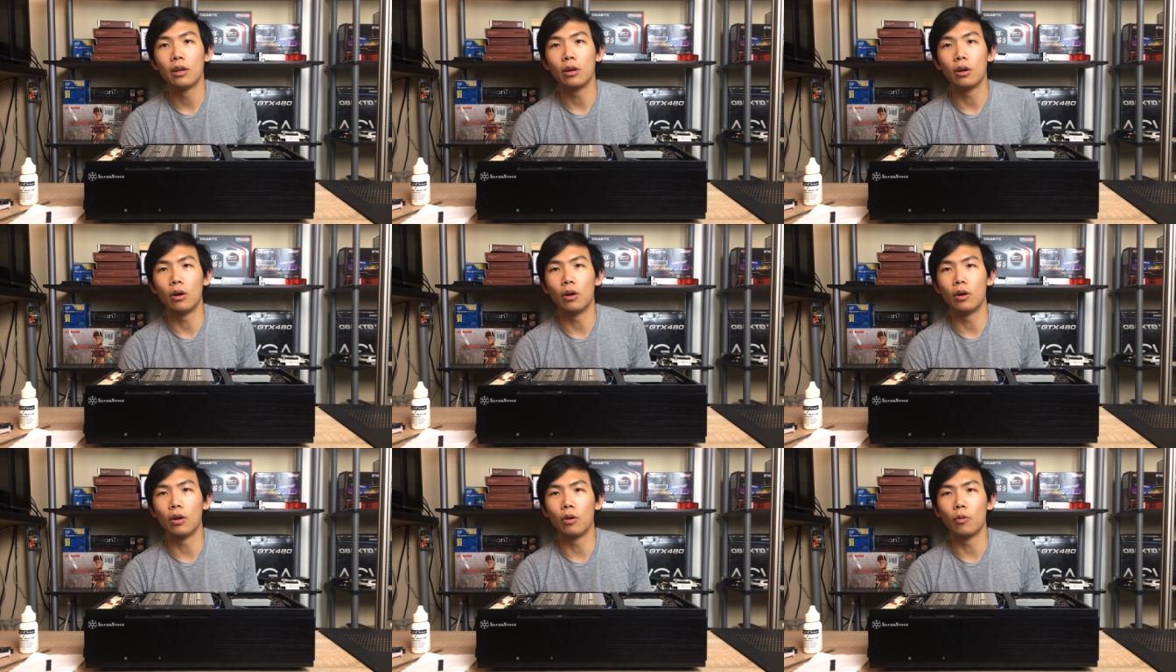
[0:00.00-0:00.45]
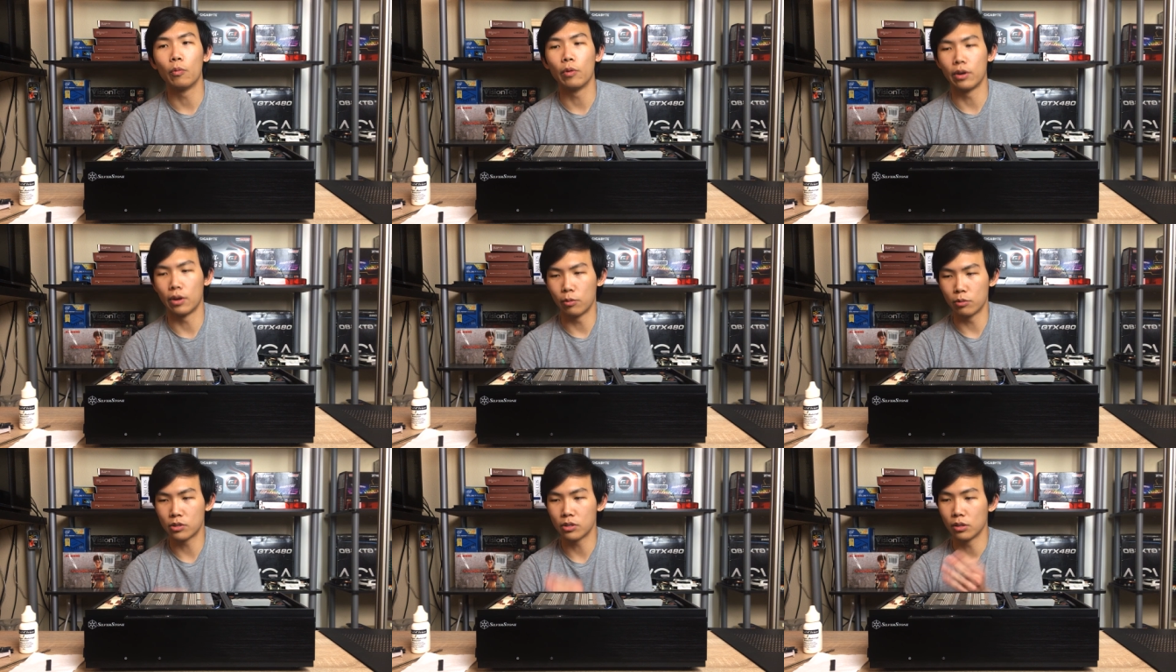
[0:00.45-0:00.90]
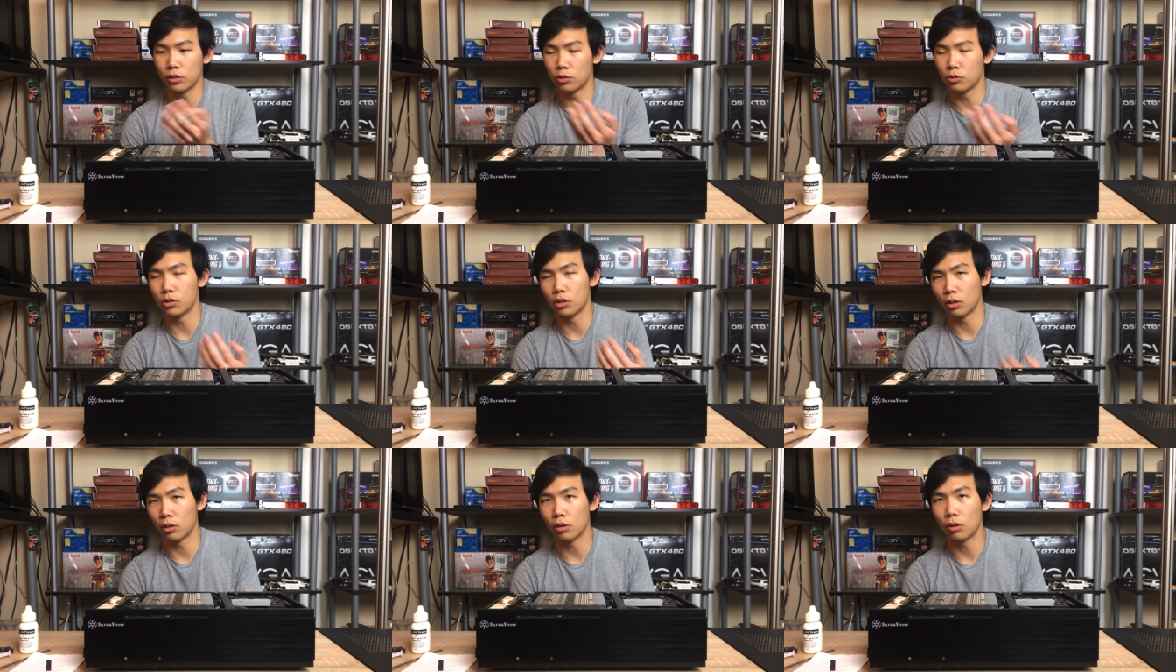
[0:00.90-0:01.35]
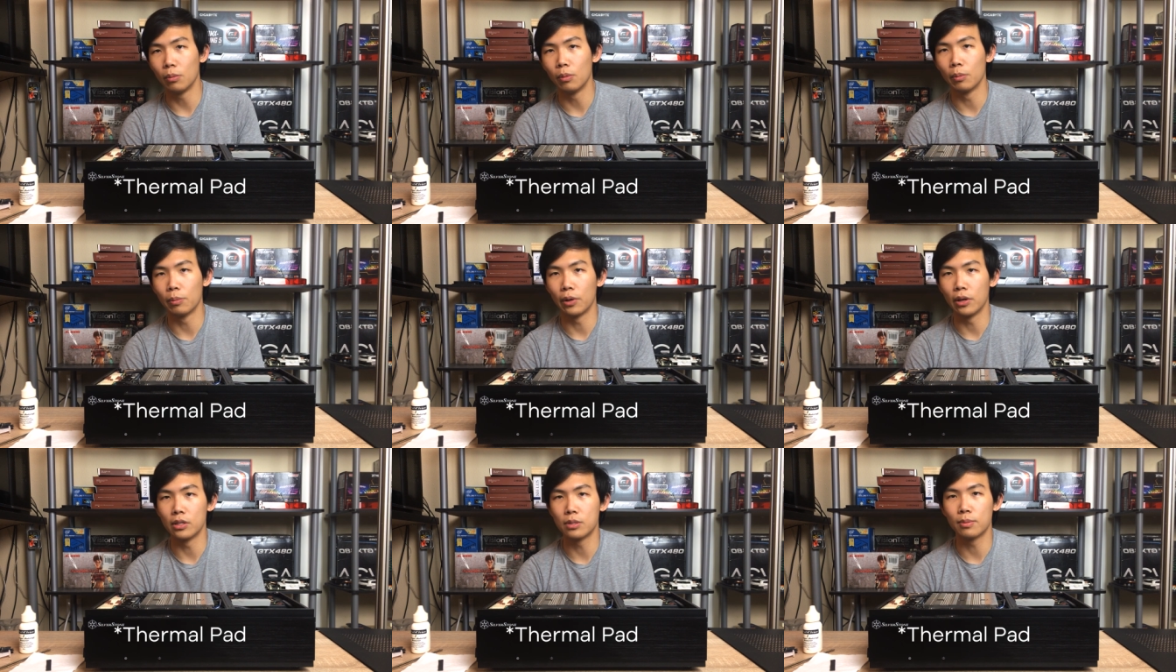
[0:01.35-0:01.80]
Uh, when I was still using the thermal
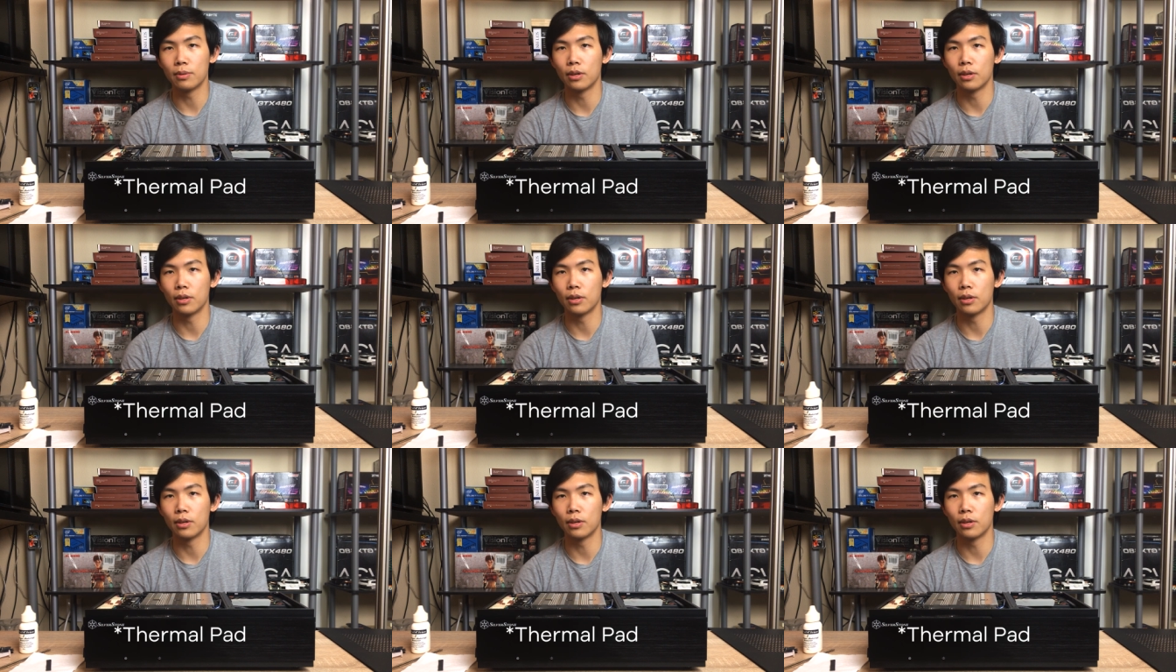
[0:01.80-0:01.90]
paste,